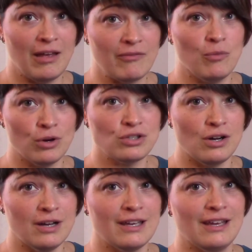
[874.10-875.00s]
more
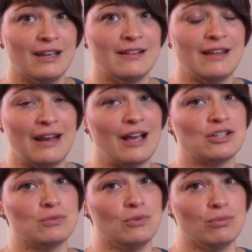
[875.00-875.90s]
talking than
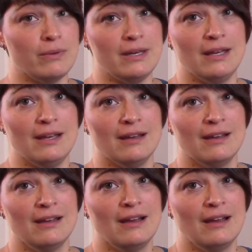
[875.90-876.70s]
actual reading,